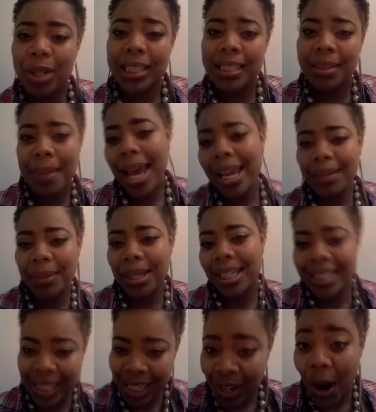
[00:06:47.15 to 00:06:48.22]
to smack me because i
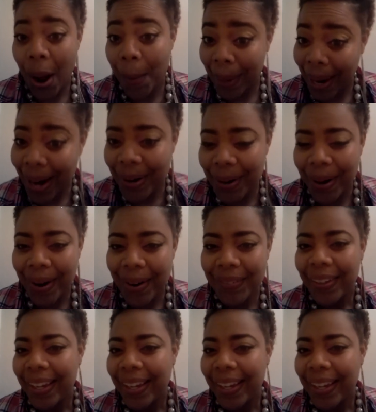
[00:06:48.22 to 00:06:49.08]
cut all my hair off